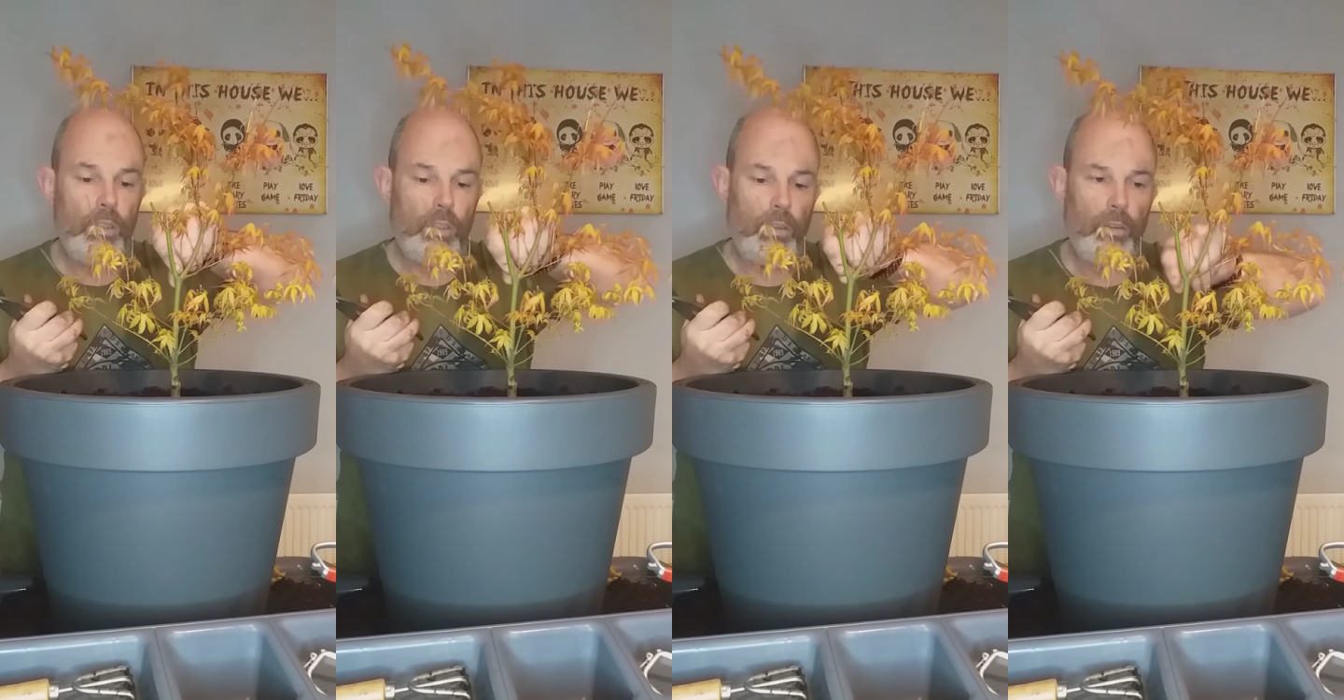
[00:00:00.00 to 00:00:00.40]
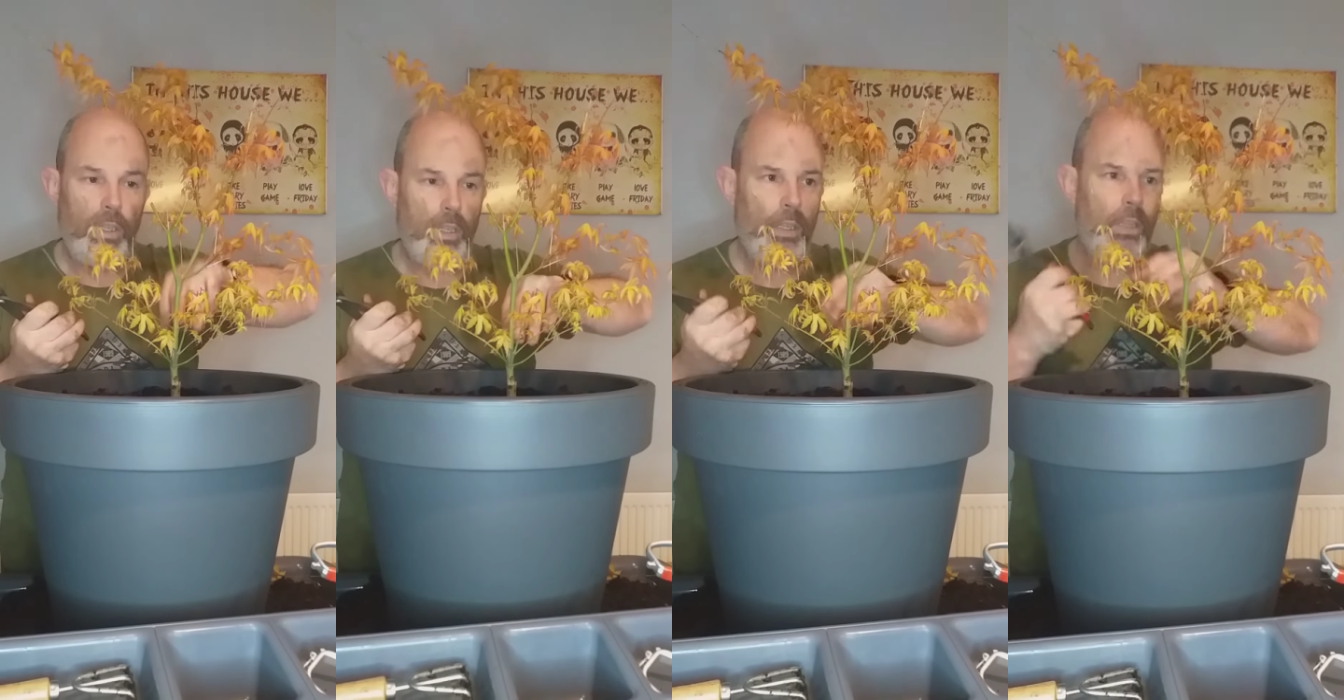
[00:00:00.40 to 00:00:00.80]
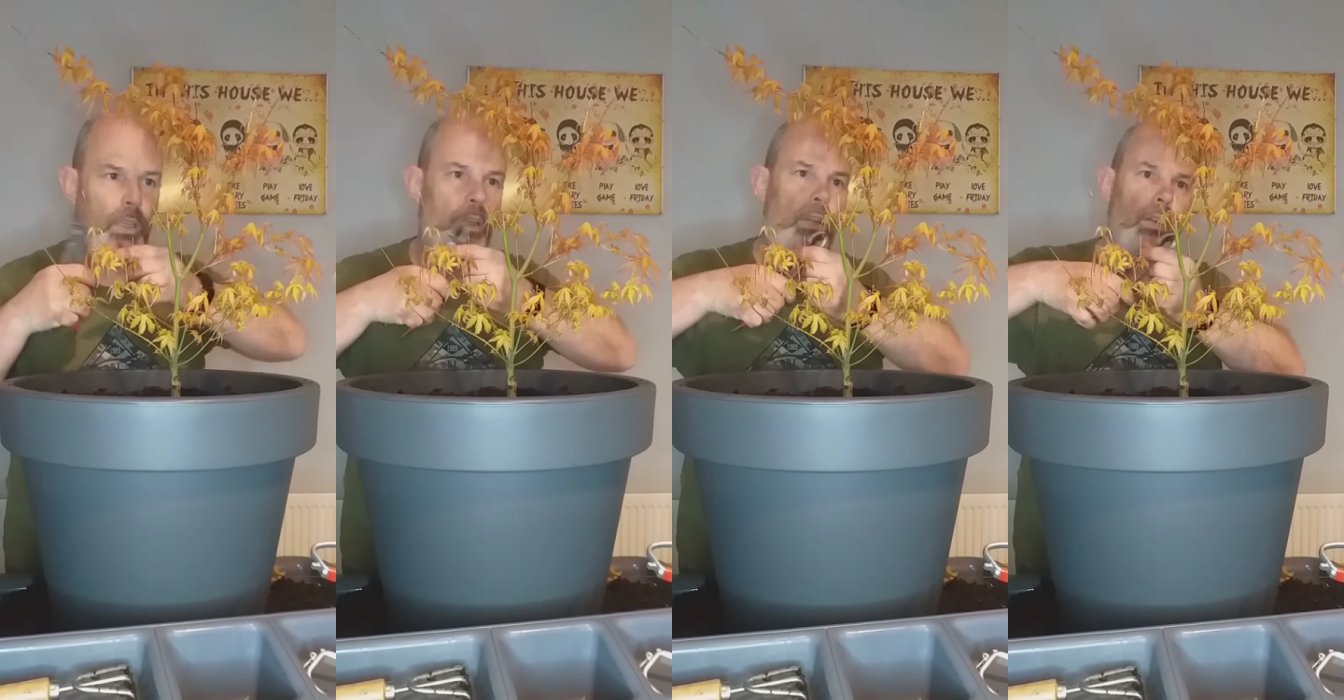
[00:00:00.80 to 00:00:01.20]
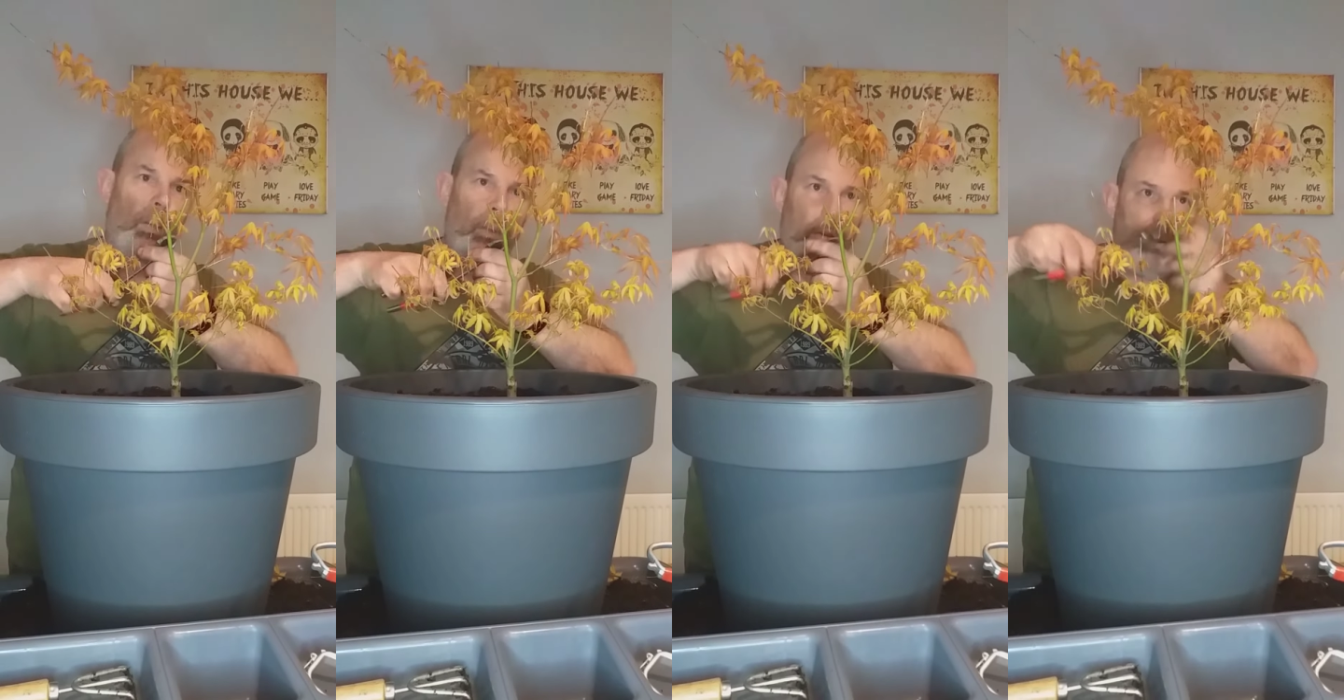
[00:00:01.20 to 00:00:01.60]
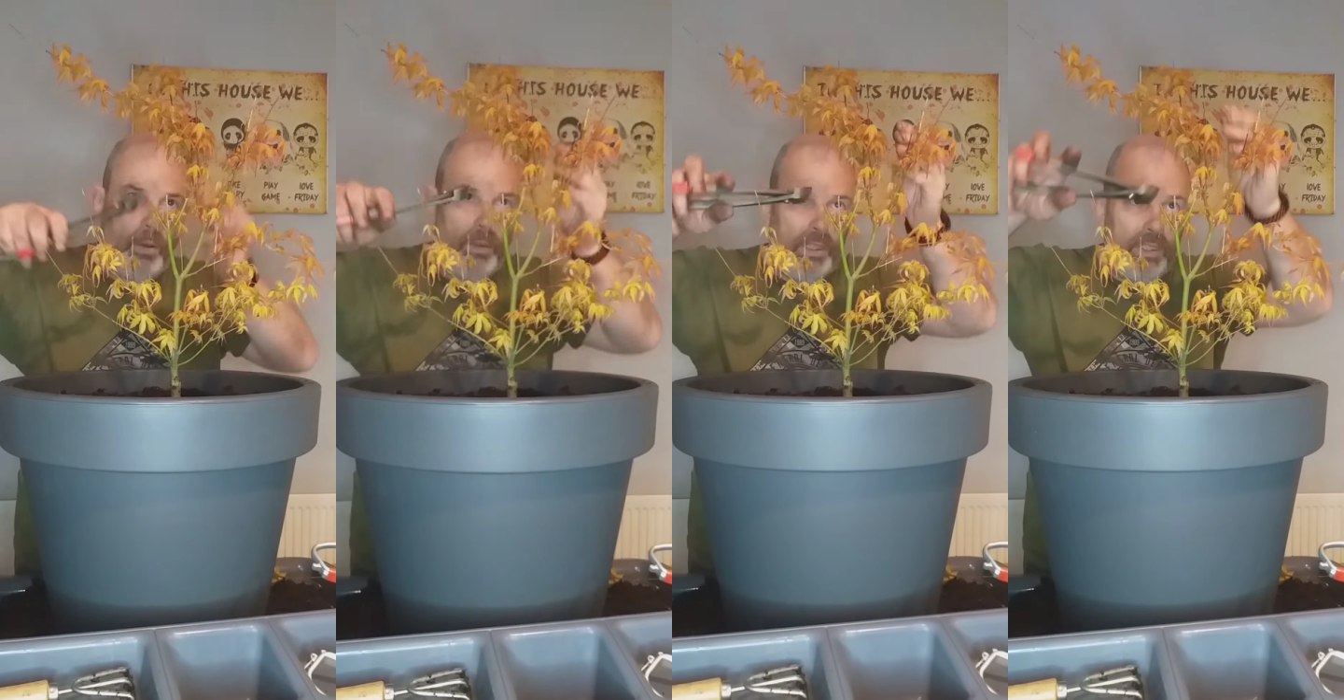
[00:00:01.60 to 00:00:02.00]
So
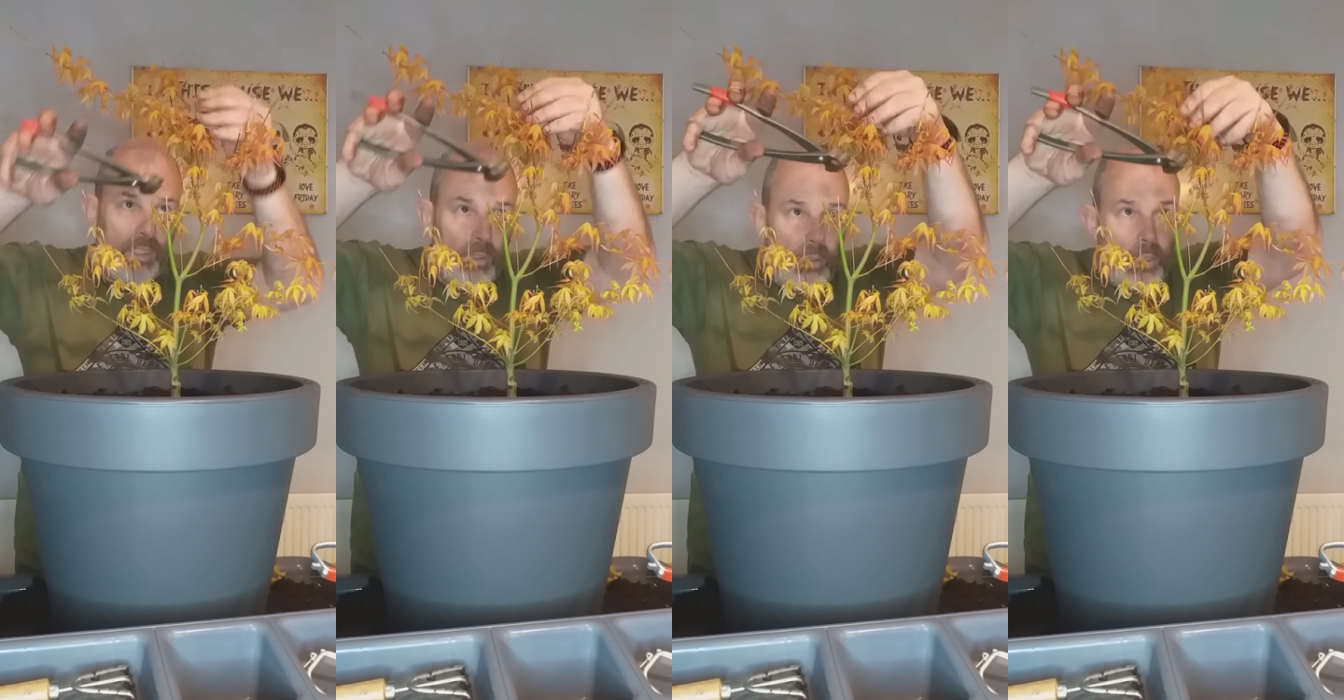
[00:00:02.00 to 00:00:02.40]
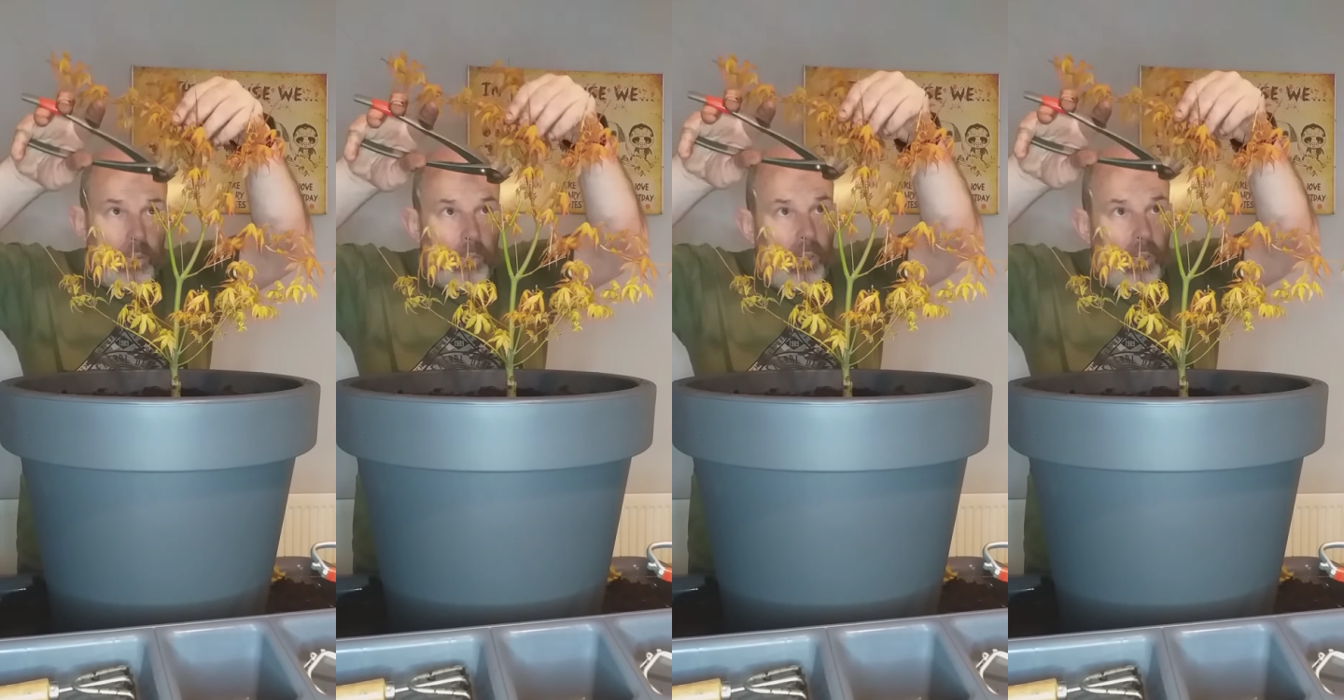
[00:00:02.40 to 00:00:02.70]
what we'll do is we're